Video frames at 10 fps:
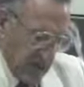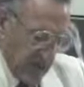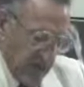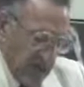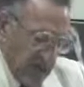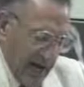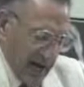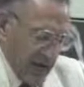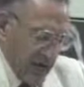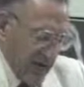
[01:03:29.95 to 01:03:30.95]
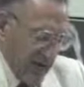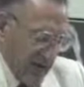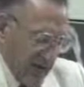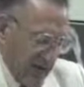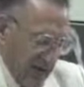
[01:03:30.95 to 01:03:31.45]
Wonder what kind of training
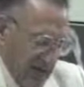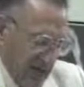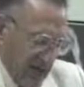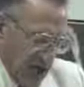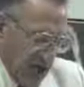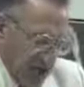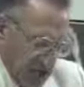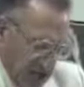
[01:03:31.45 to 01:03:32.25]
we've had instead of God's